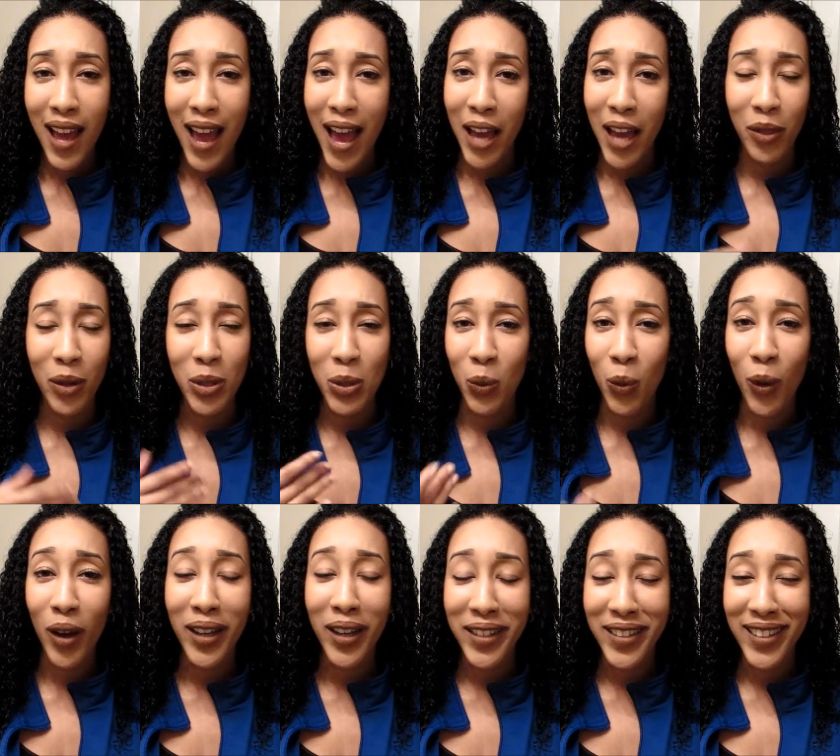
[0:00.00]
I had this
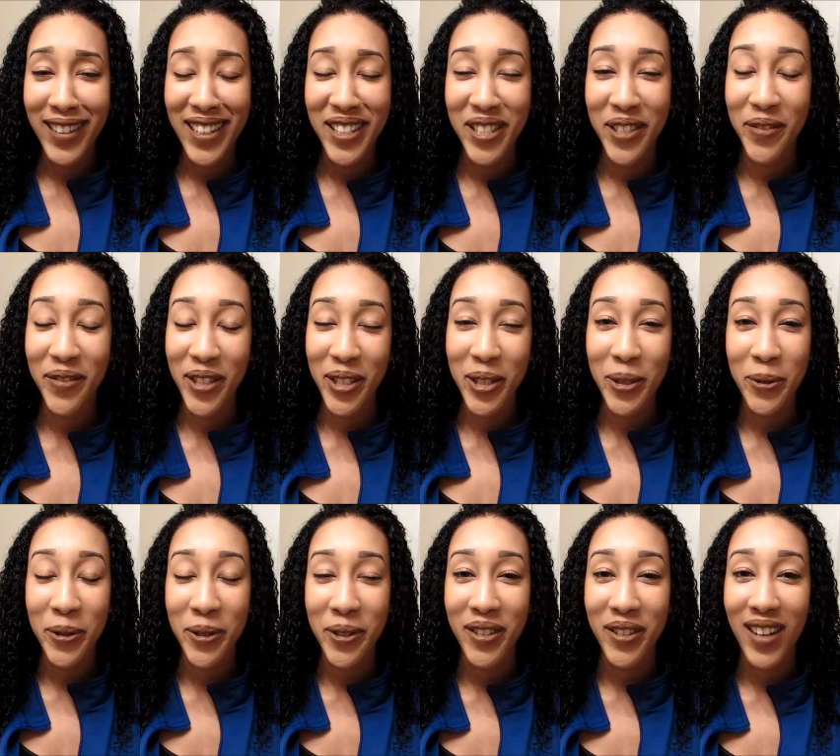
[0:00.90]
one
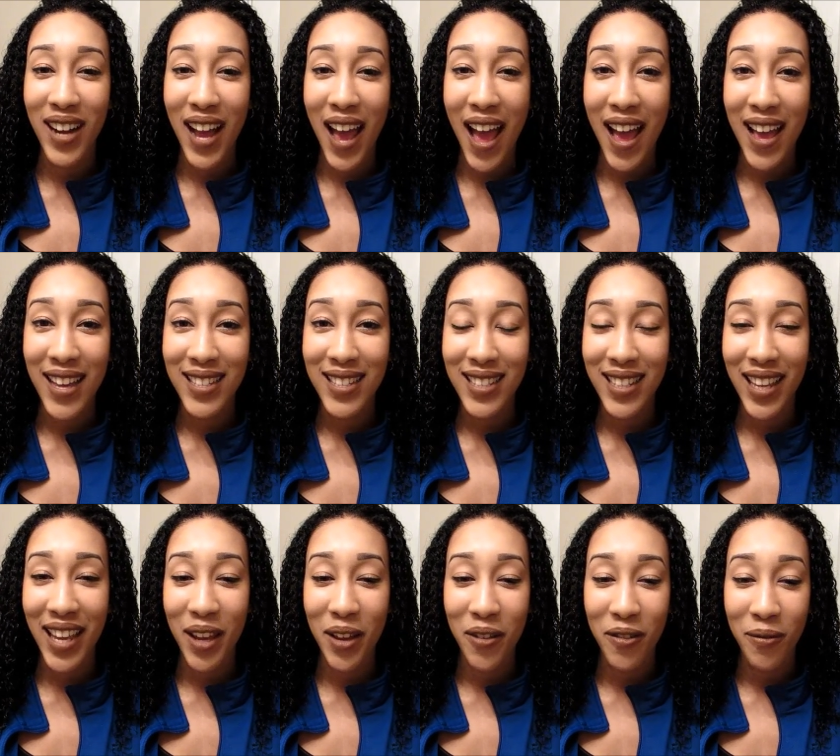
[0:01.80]
individual
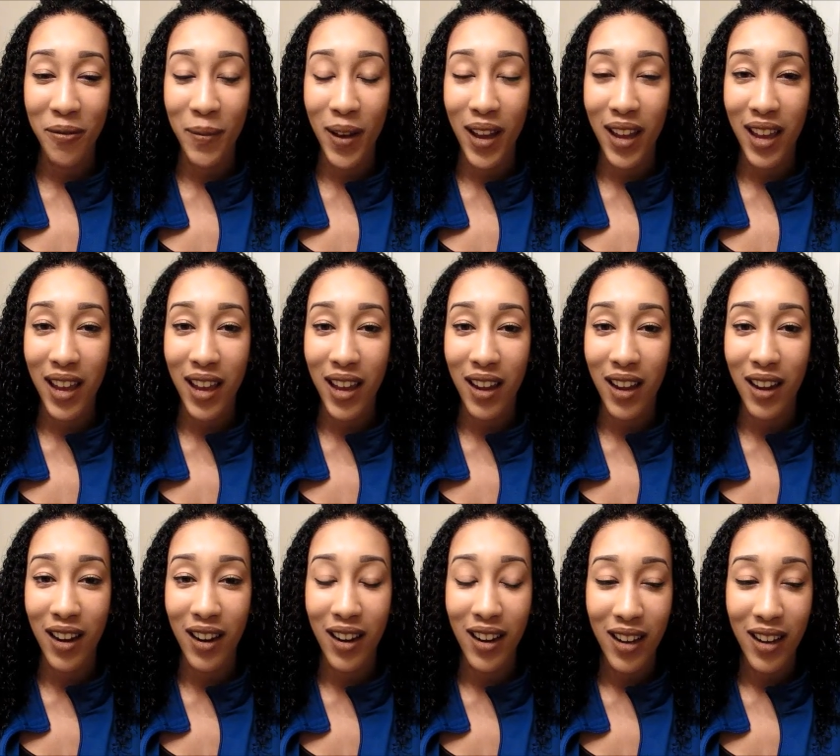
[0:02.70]
ask if my
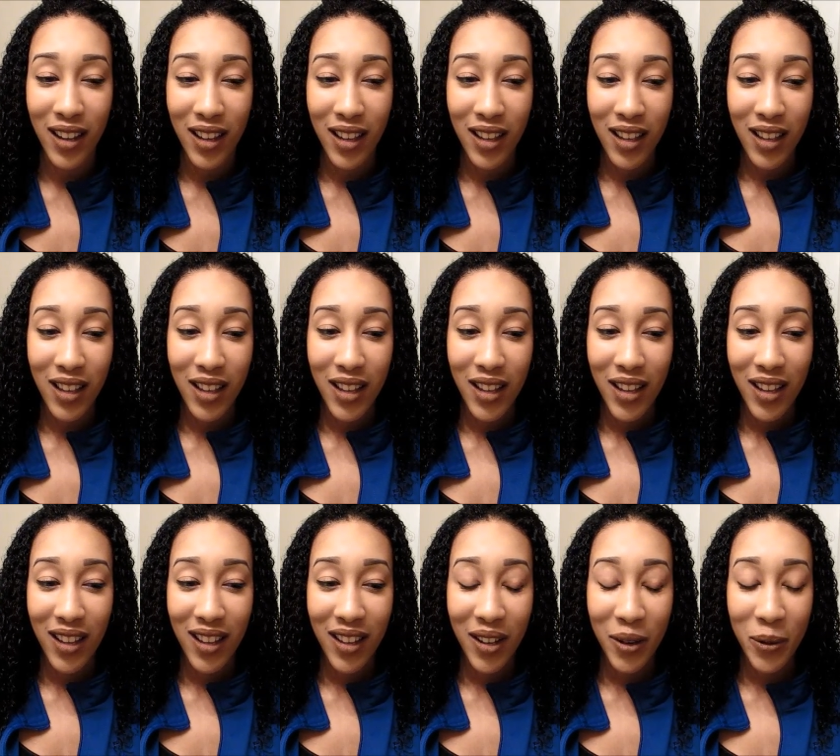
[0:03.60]
hair
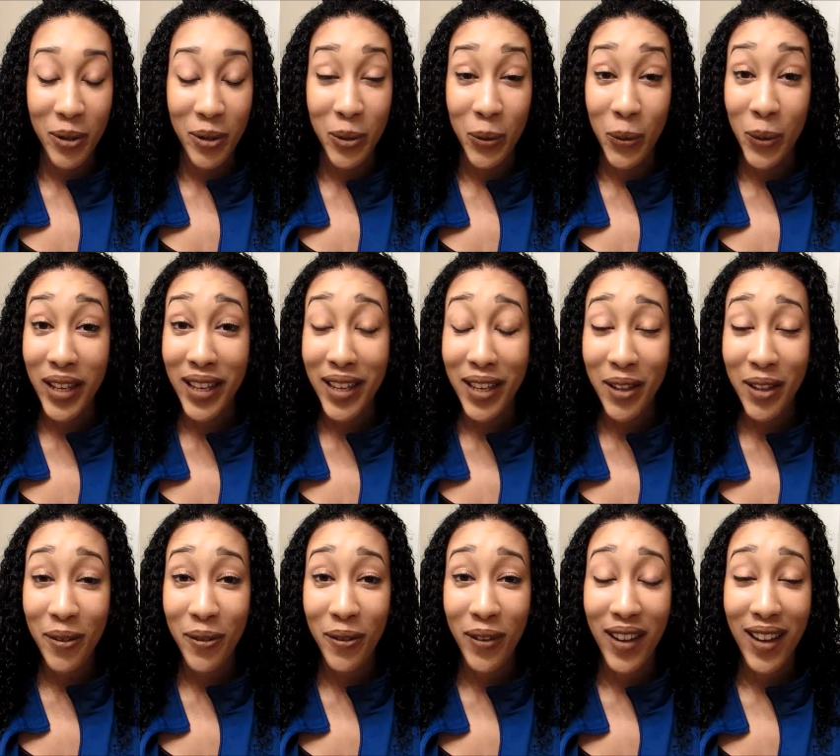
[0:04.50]
was a
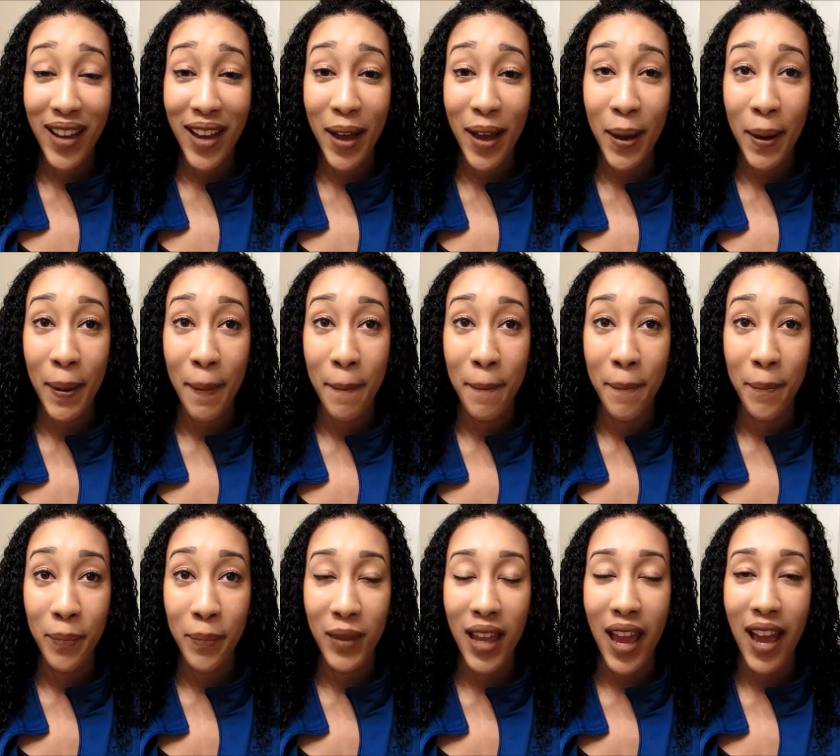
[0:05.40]
weave.
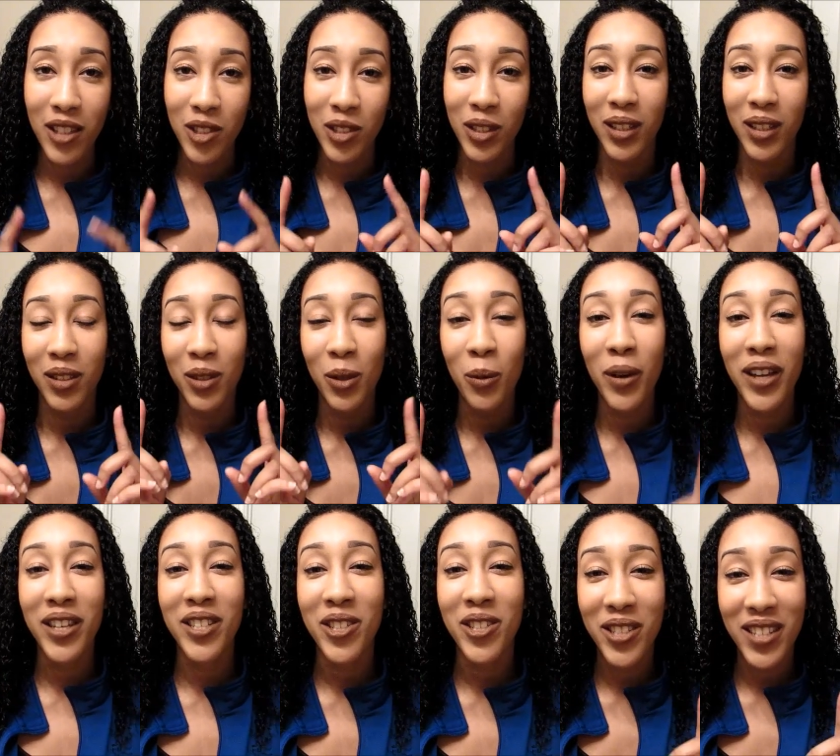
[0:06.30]
Actually, the
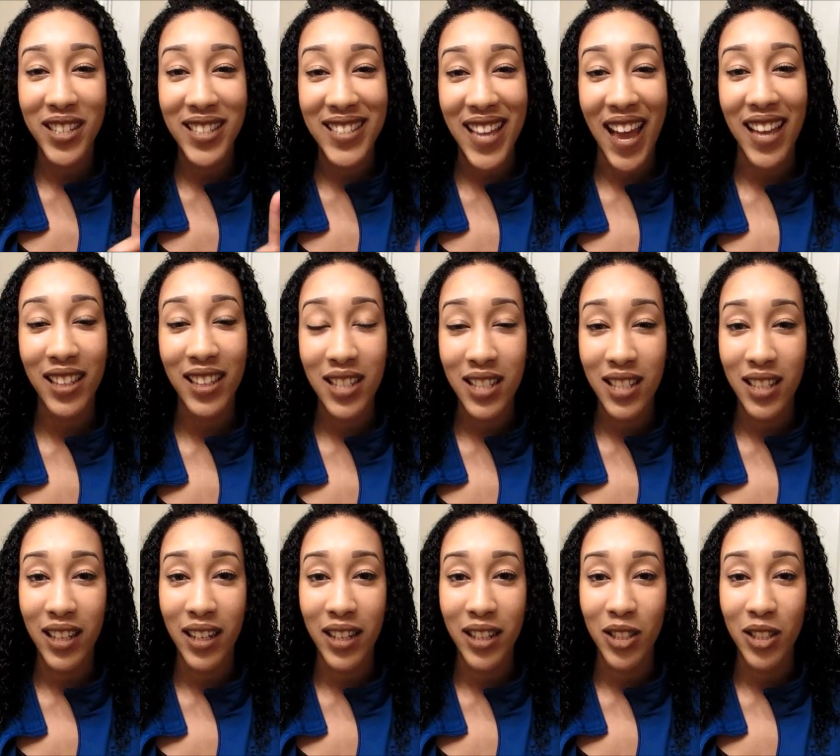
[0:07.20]
way she exactly
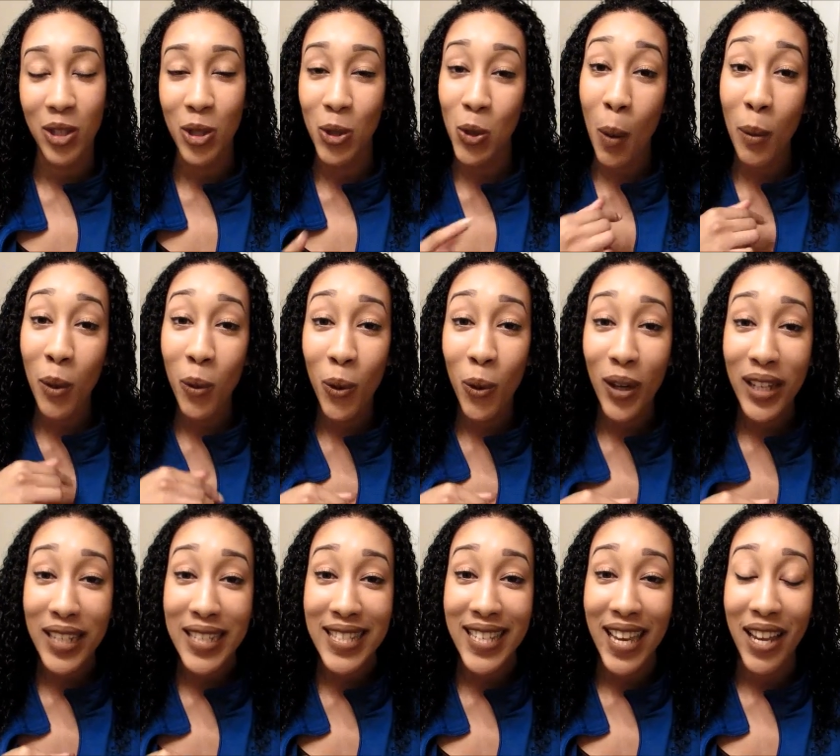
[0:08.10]
said it, she saw me
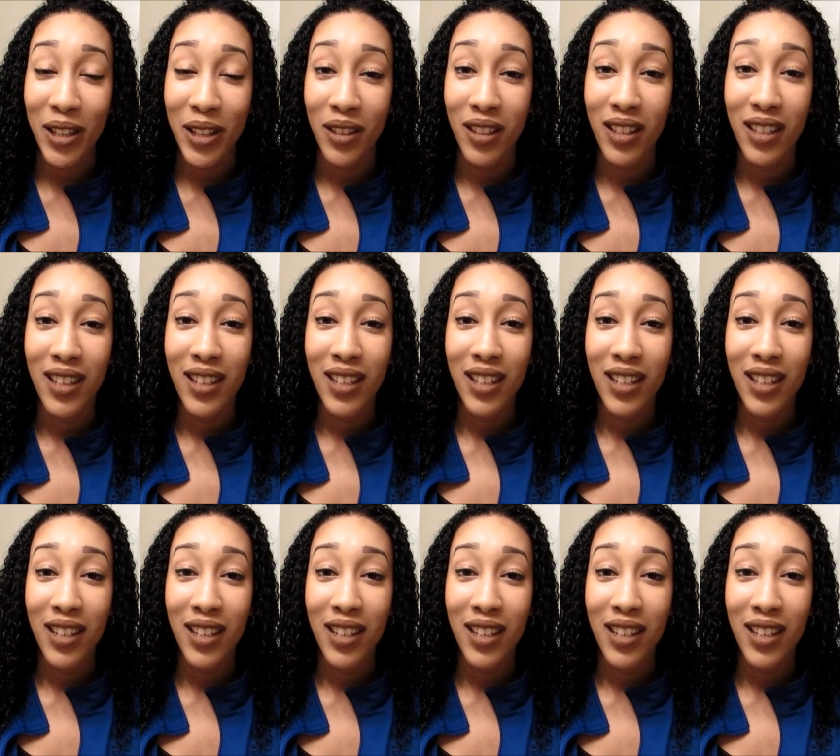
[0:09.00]
walking down